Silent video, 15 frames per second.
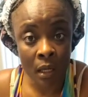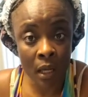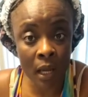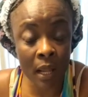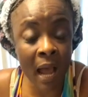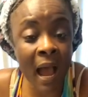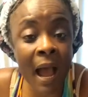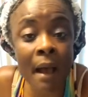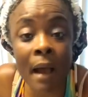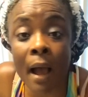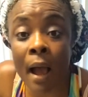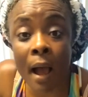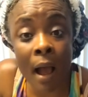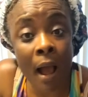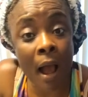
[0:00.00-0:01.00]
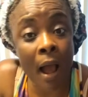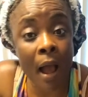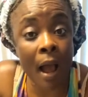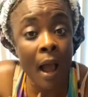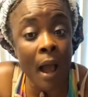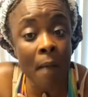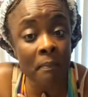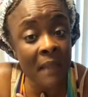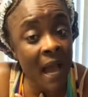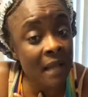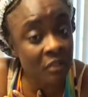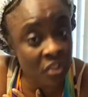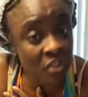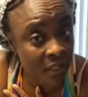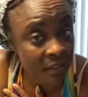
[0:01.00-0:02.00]
And I, I I'm
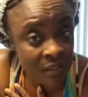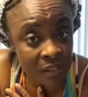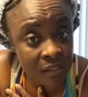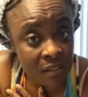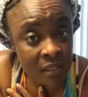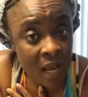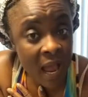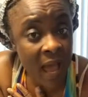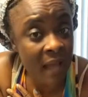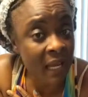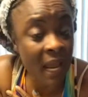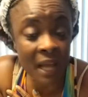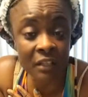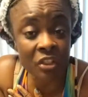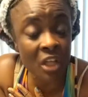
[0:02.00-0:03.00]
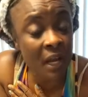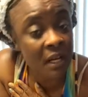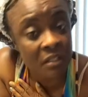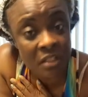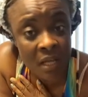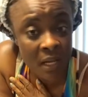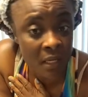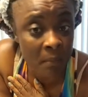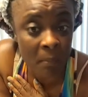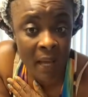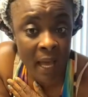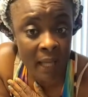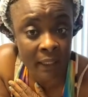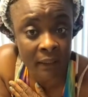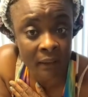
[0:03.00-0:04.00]
not Jesus. I can't change
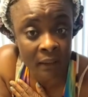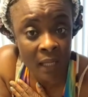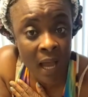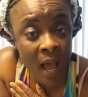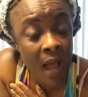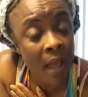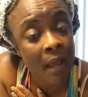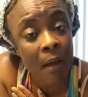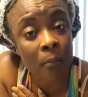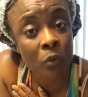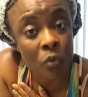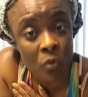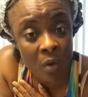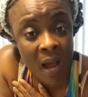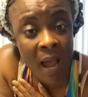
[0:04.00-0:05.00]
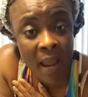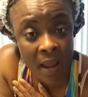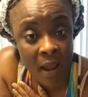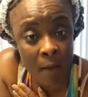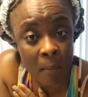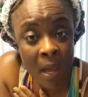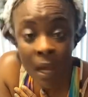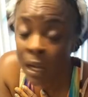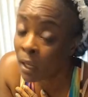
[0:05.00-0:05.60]
anybody. I am who I am.